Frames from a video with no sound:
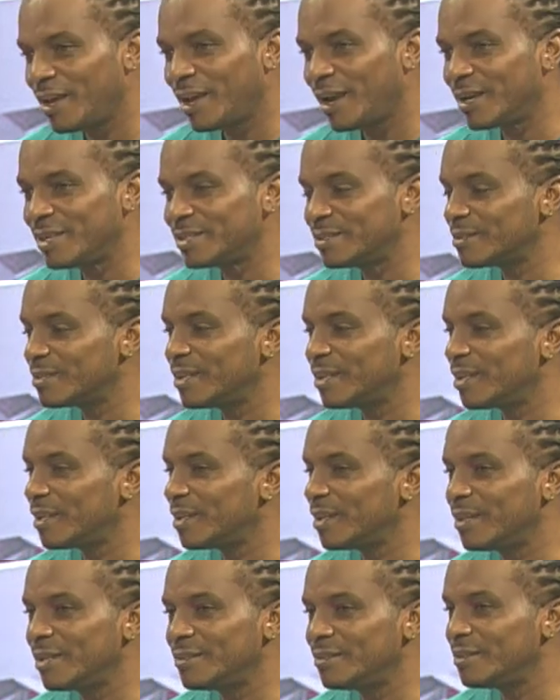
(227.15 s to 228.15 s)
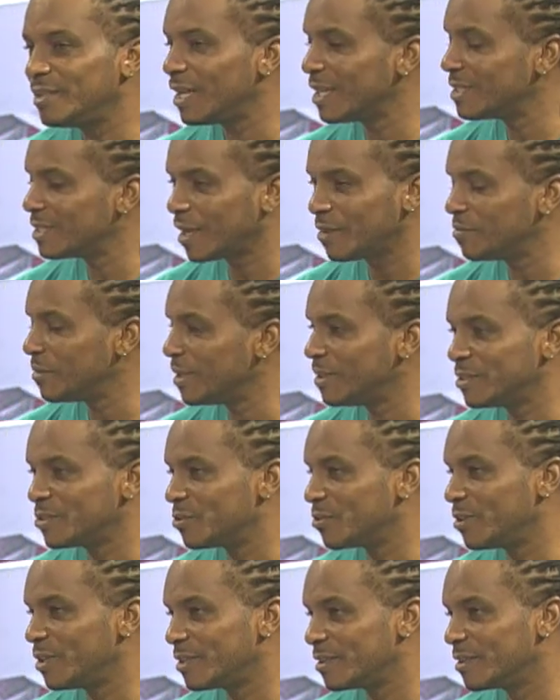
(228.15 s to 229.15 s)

And uh, the excitement is great.